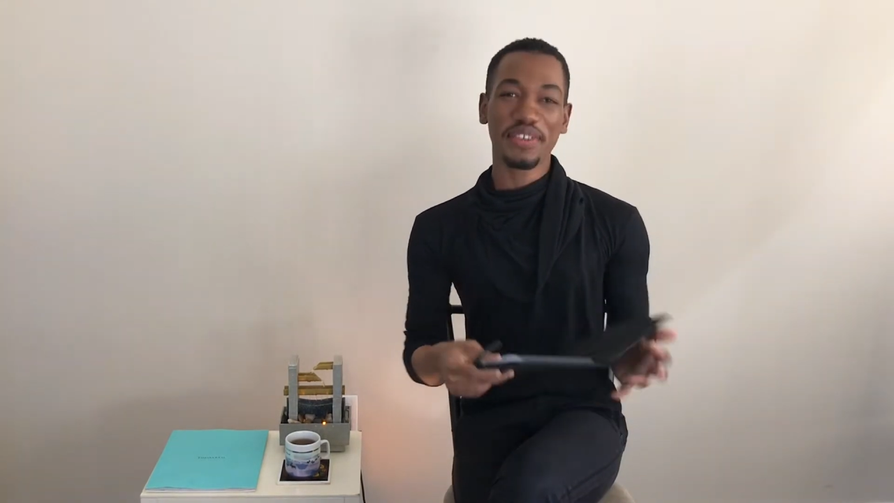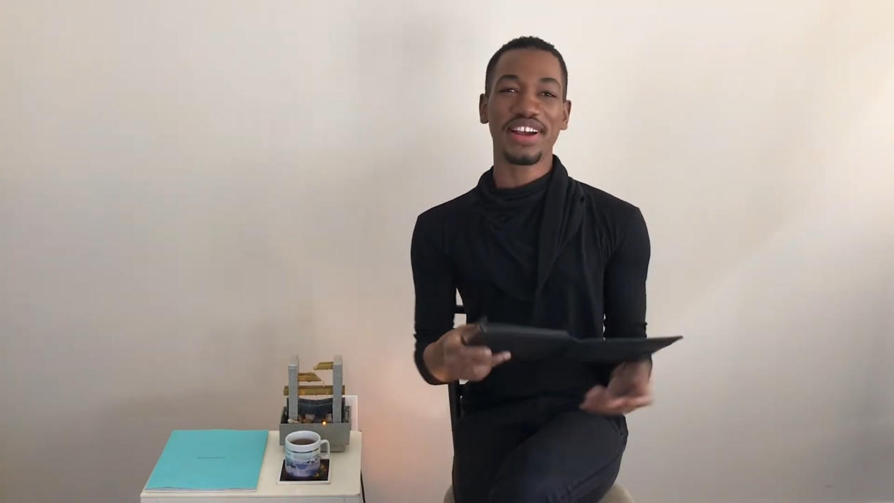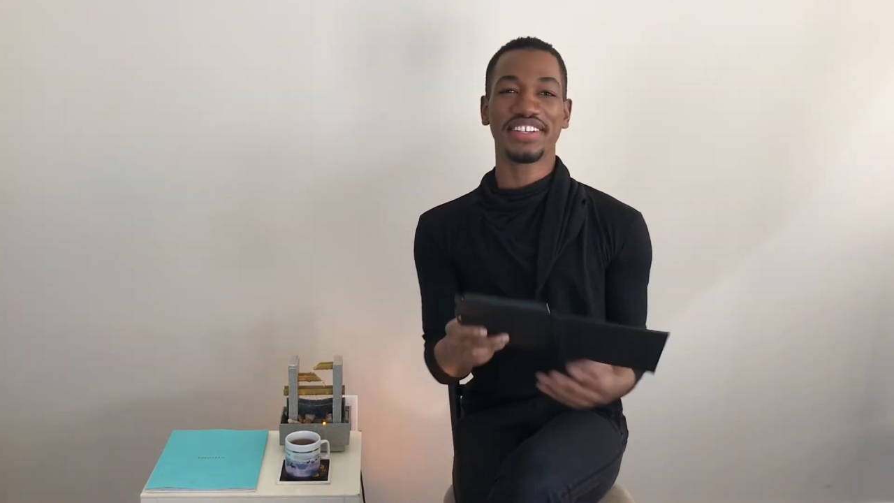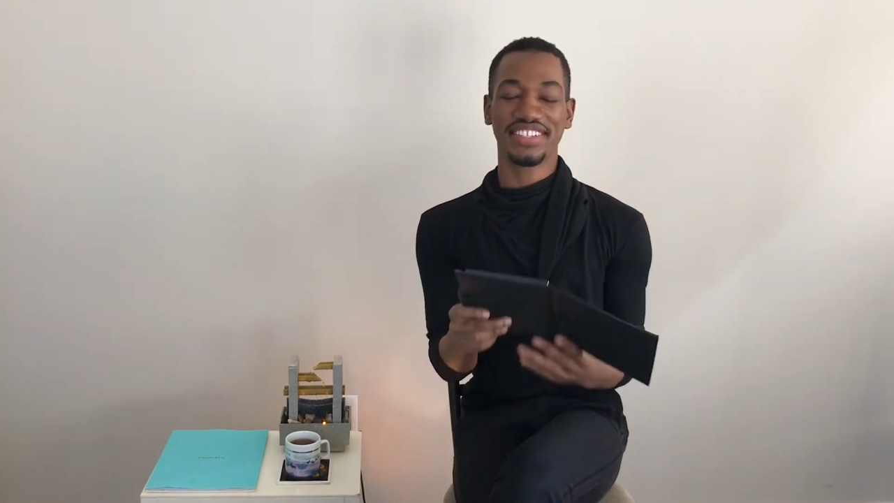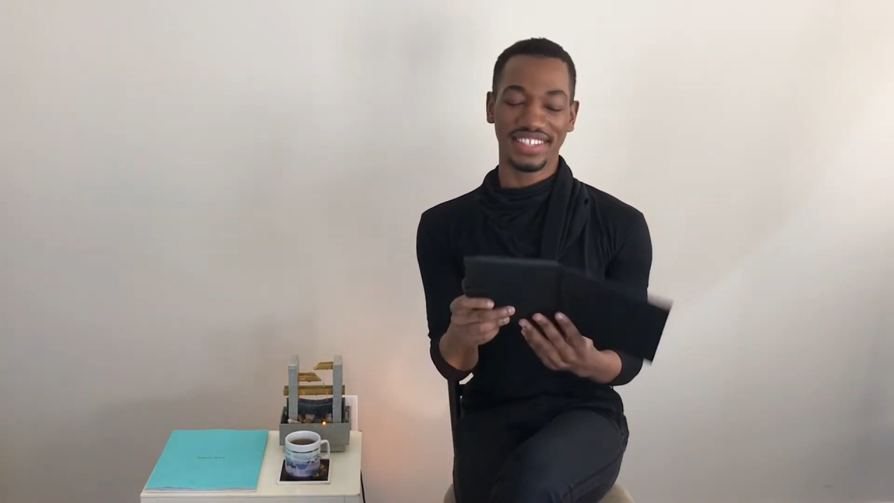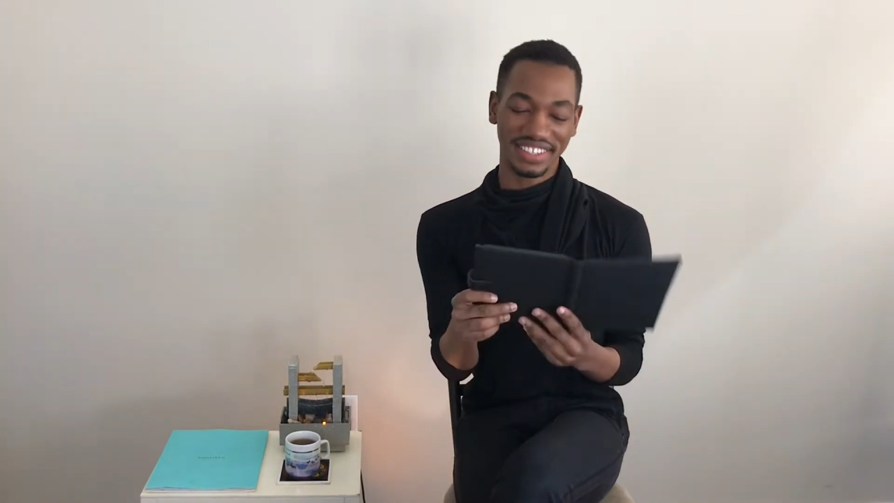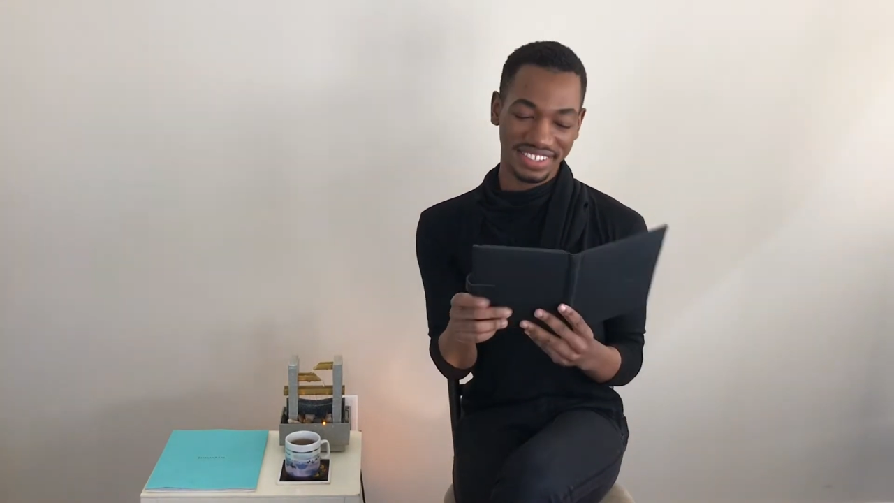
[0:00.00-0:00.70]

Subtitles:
question,